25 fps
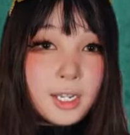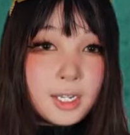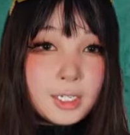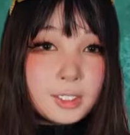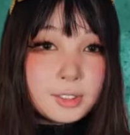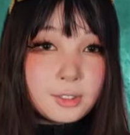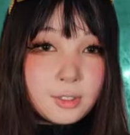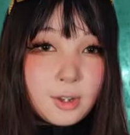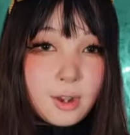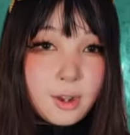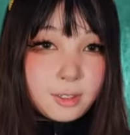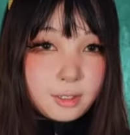
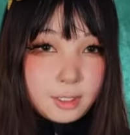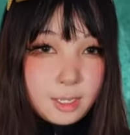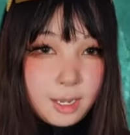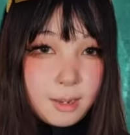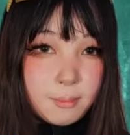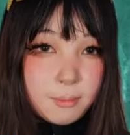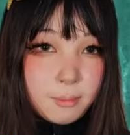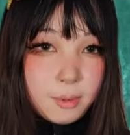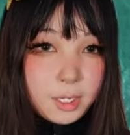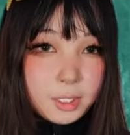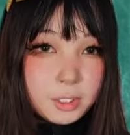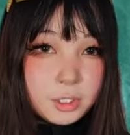is not
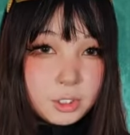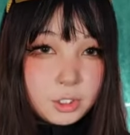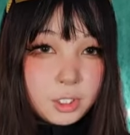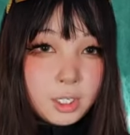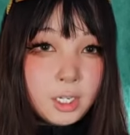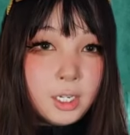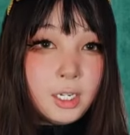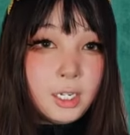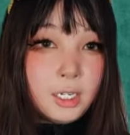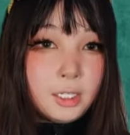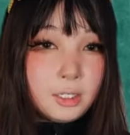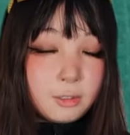that much
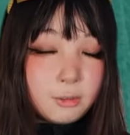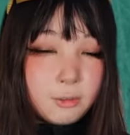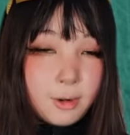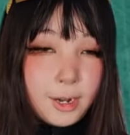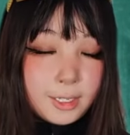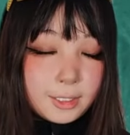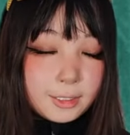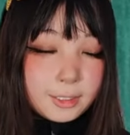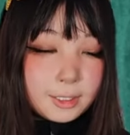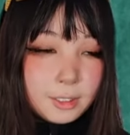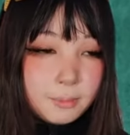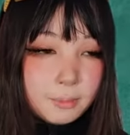in the
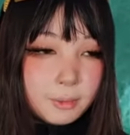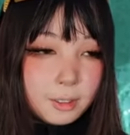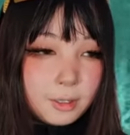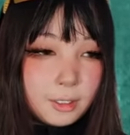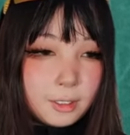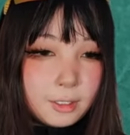grand scheme of